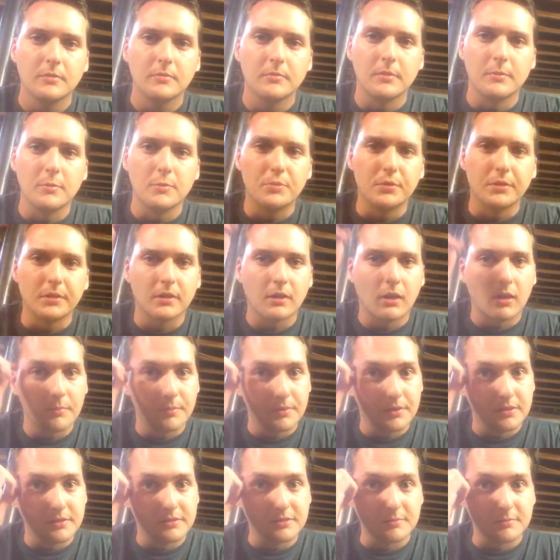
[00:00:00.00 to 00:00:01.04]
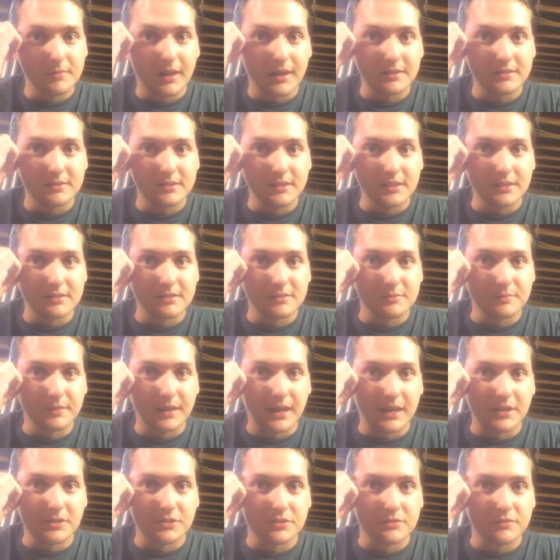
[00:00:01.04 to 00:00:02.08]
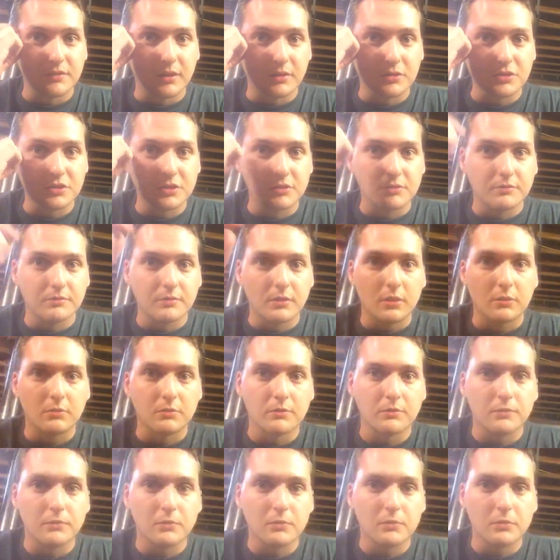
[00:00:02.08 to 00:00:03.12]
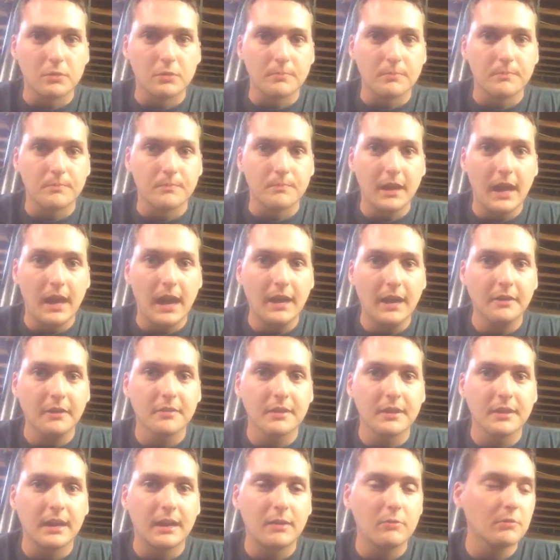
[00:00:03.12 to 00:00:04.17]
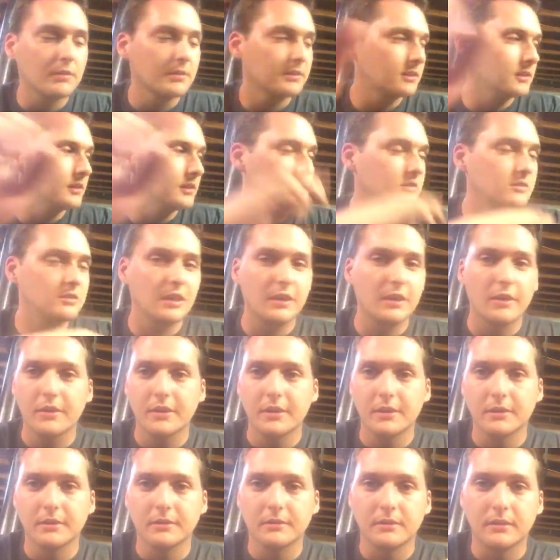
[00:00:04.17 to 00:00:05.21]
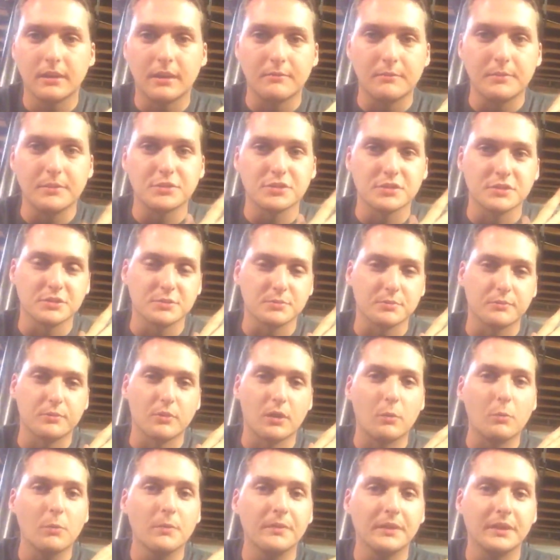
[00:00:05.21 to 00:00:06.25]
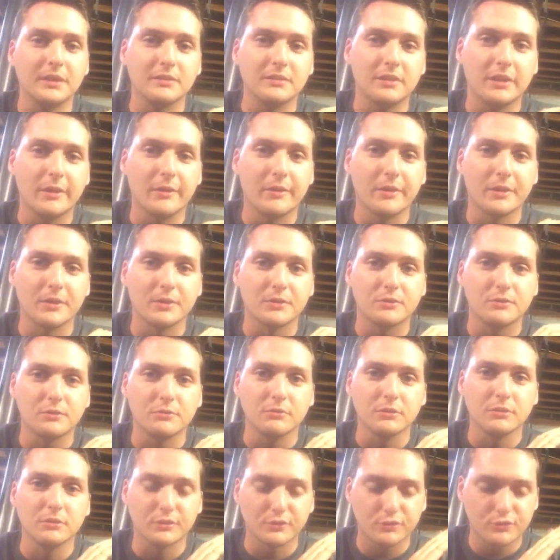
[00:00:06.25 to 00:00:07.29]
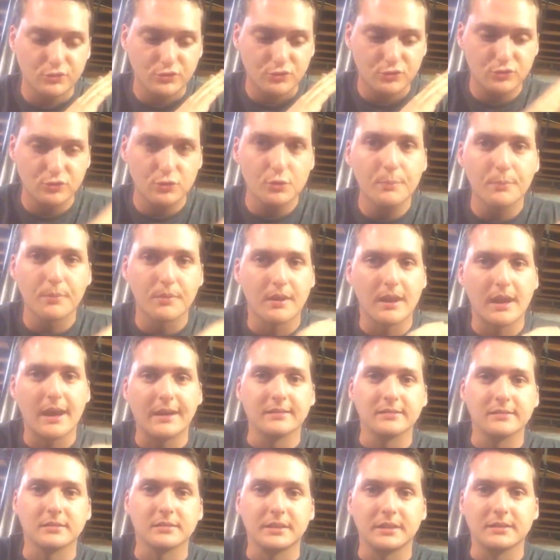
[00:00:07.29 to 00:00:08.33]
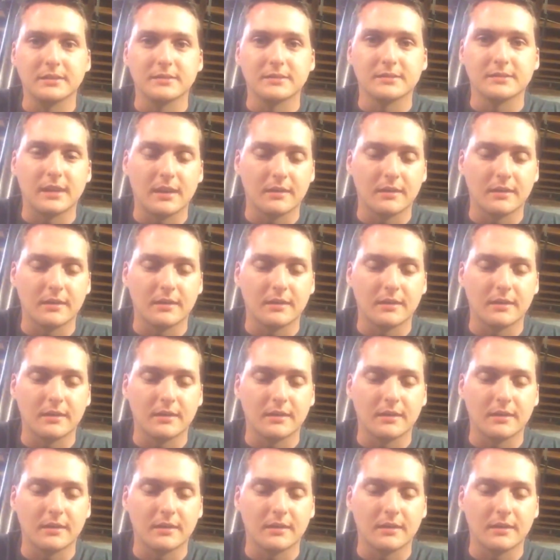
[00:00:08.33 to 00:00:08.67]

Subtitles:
Maybe put carpet in, some nice seats, and gauges function over form. Yeah, I agree. I want the interior, I've mentioned this before, I want the interior to look super nice on the inside of